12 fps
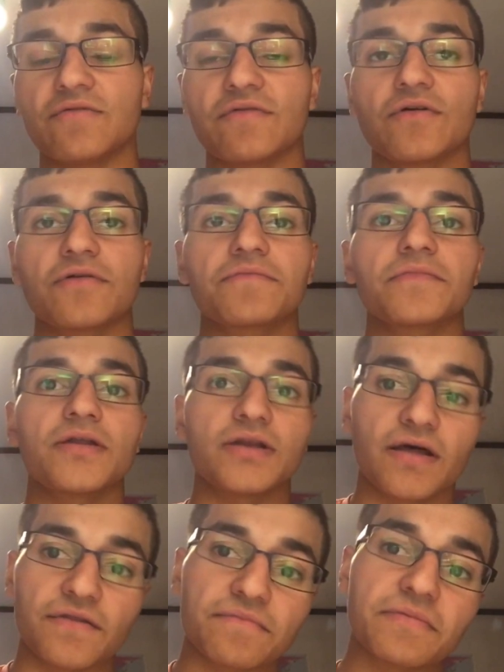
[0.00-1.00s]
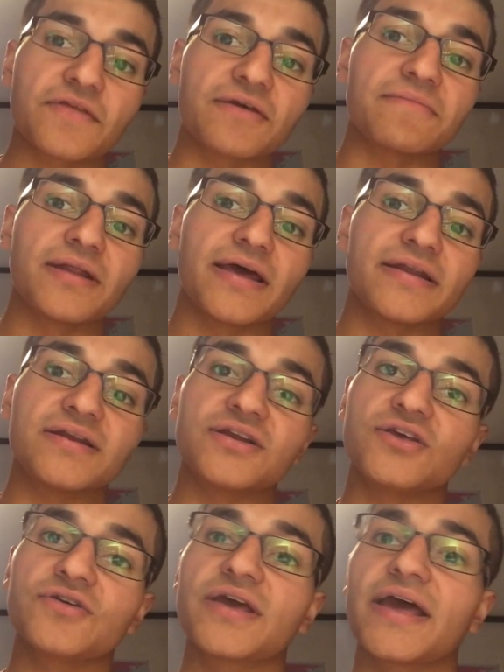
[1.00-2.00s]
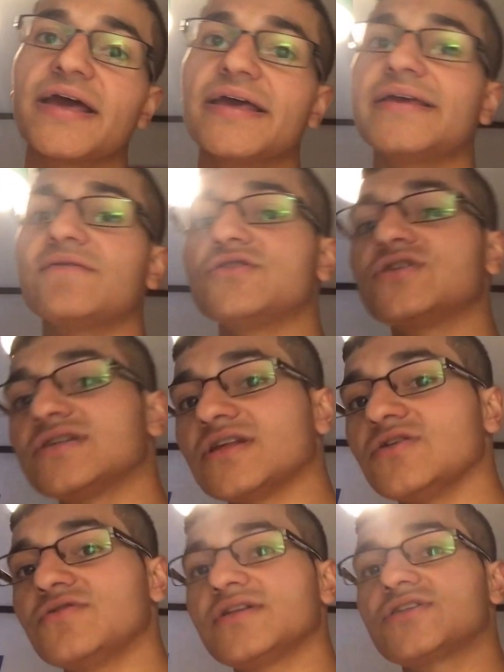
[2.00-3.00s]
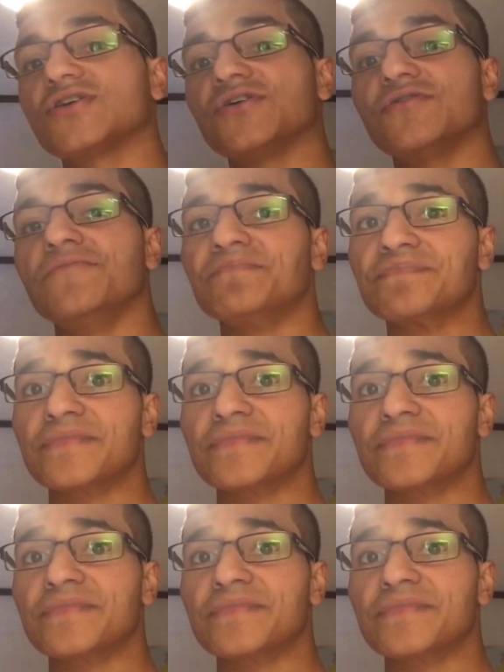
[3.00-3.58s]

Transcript: We've got another thing planned in the UK, which he's alluded to,